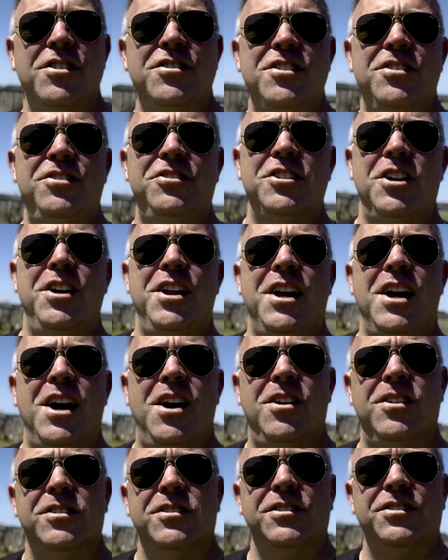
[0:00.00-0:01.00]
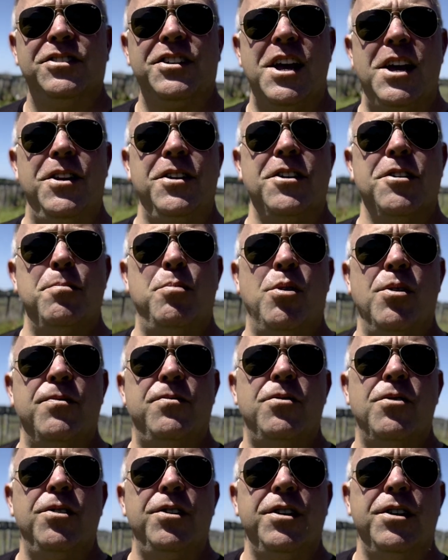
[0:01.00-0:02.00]
you're just starting out or scaling your
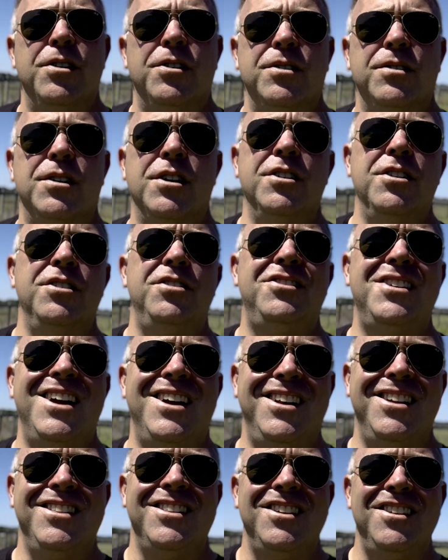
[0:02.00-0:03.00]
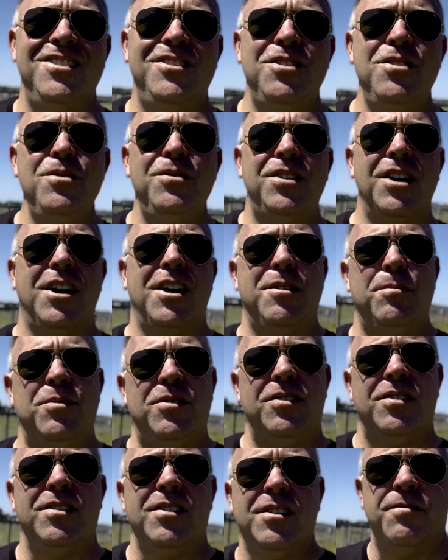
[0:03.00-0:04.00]
portfolio, understanding these two
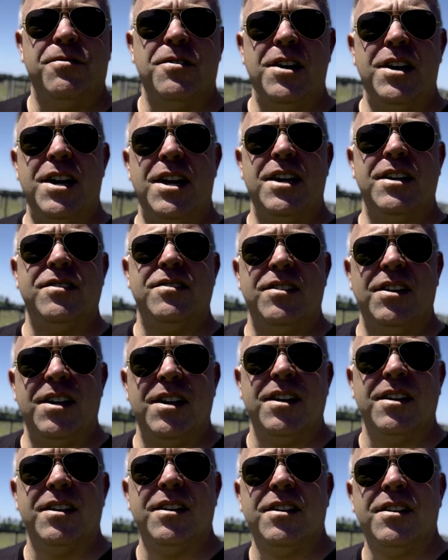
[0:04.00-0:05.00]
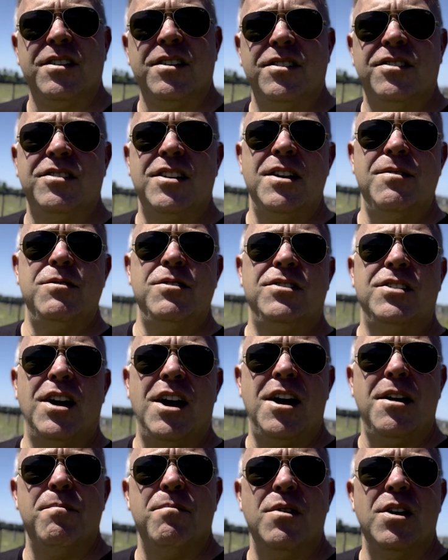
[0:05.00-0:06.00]
types of financing could save you
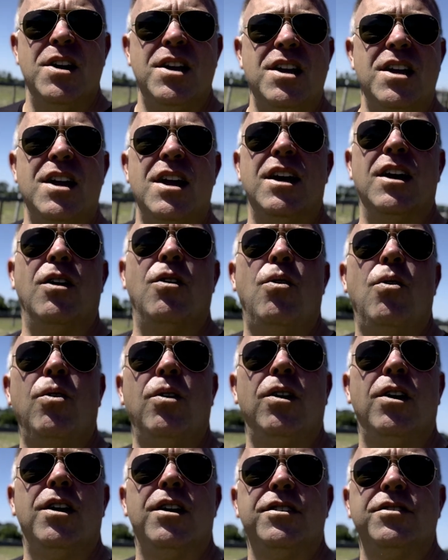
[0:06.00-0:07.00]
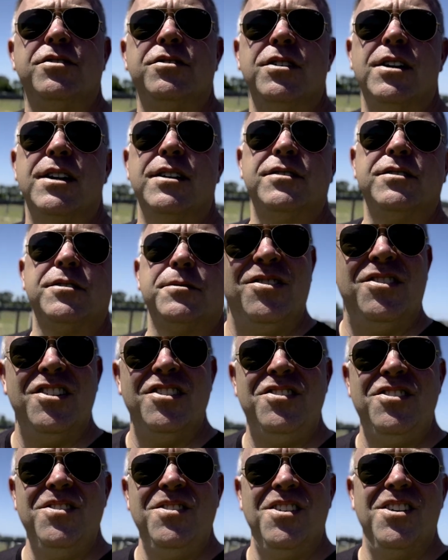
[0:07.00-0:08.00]
time, money, and a whole lot of stress. So
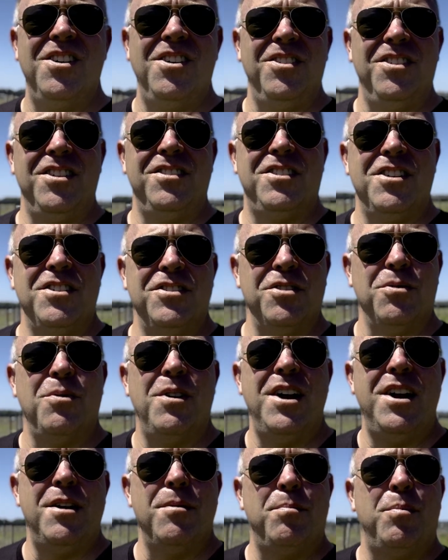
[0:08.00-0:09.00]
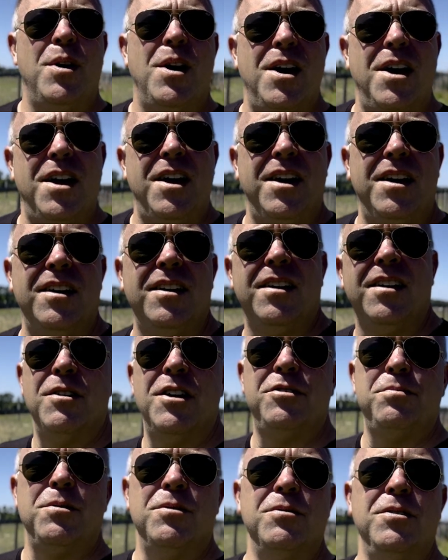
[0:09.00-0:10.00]
did you know that there's a way to buy
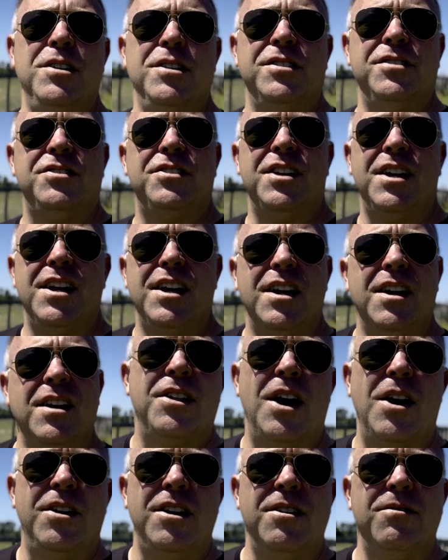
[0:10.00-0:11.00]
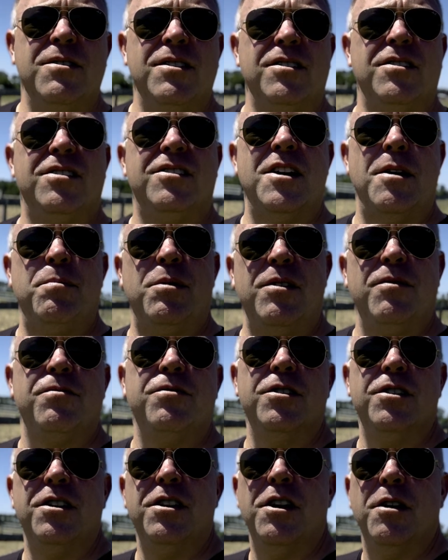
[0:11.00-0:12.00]
investment real estate without even stepping
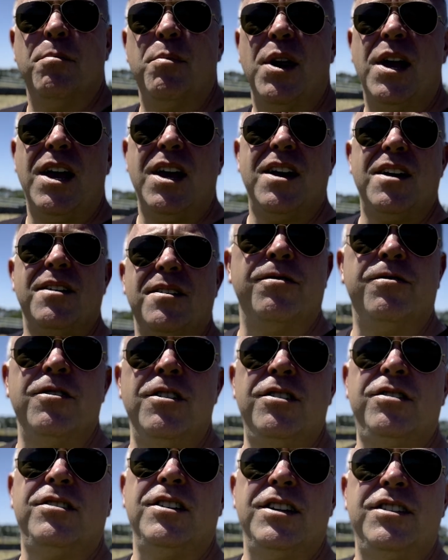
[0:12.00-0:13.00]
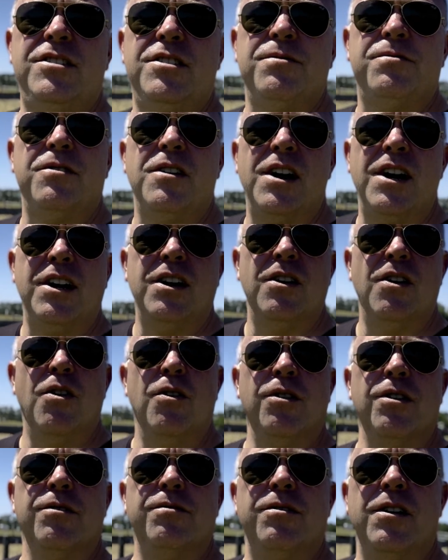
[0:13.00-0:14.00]
foot in a bank? So first, let's define
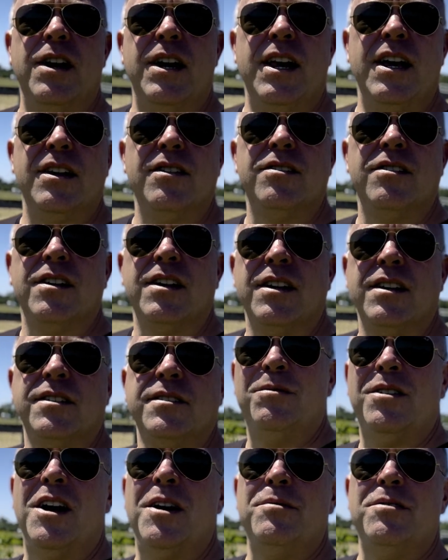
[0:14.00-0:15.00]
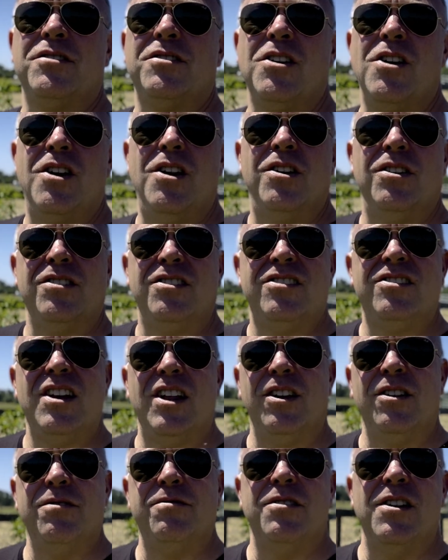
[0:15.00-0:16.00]
owner financing. Sometimes it's called seller